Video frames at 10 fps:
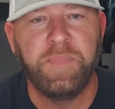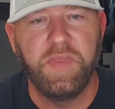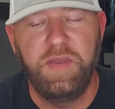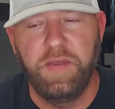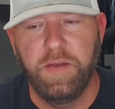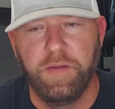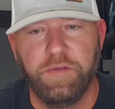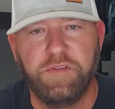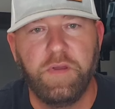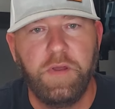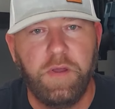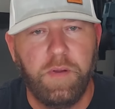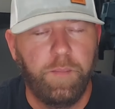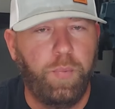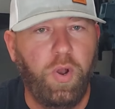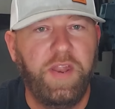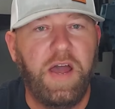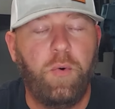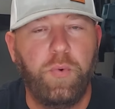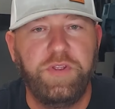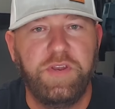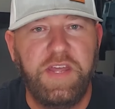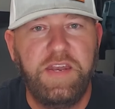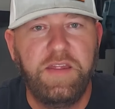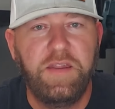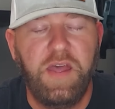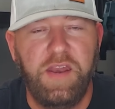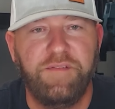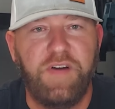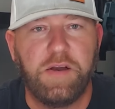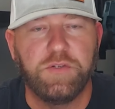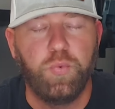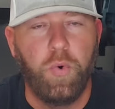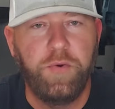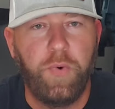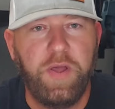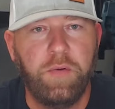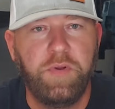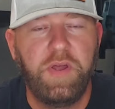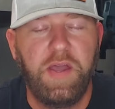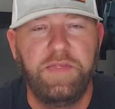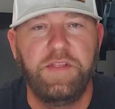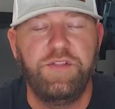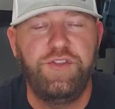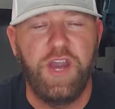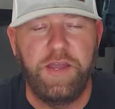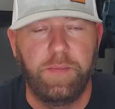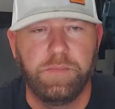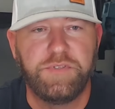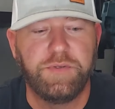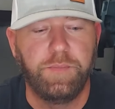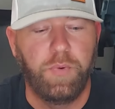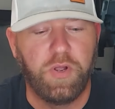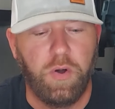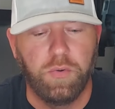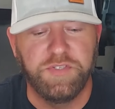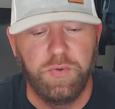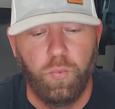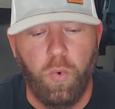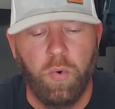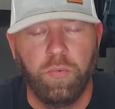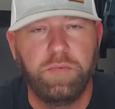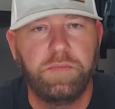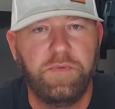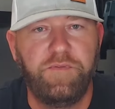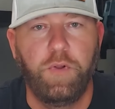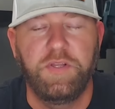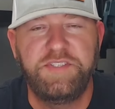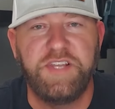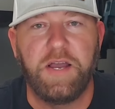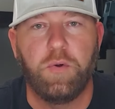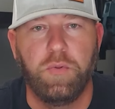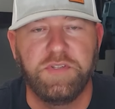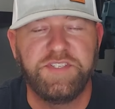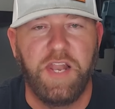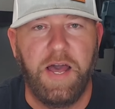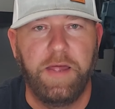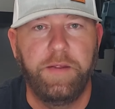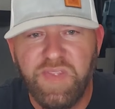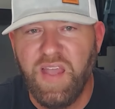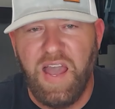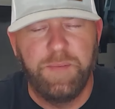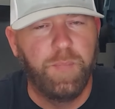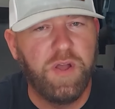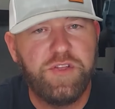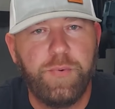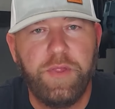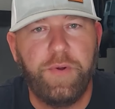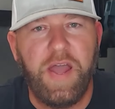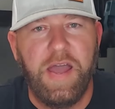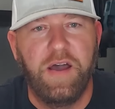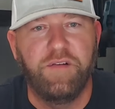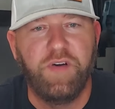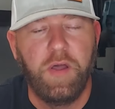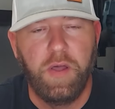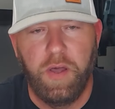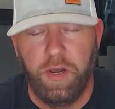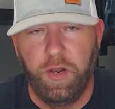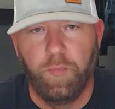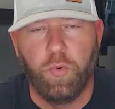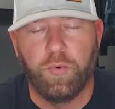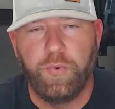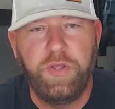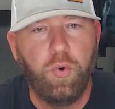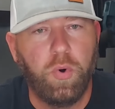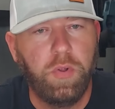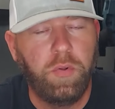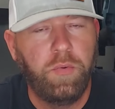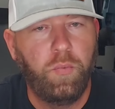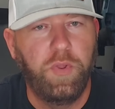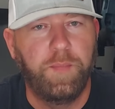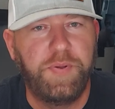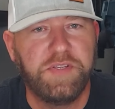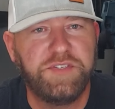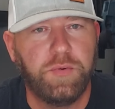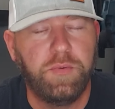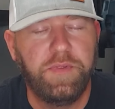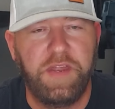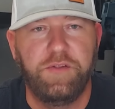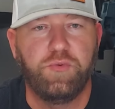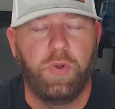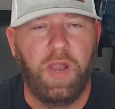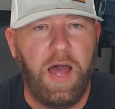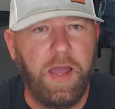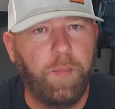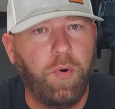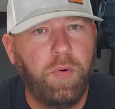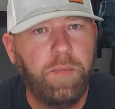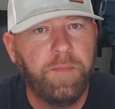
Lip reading: is pull it out when you need it and it fires one round and then jams because it won't fully cycle the slide. I'd much rather have a little more recoil with a pistol that is reliable